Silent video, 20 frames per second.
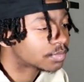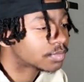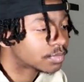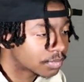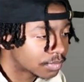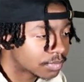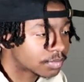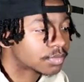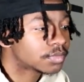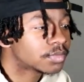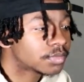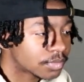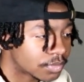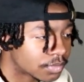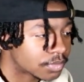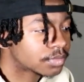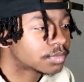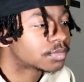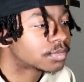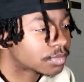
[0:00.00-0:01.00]
And on my block,
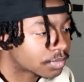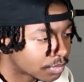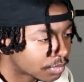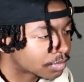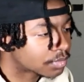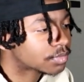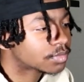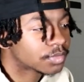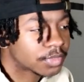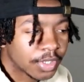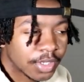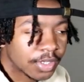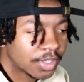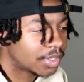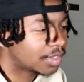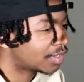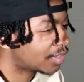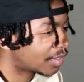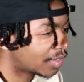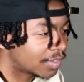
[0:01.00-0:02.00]
I'm a hero
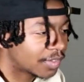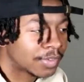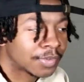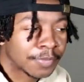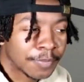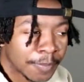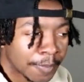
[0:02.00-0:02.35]
hey.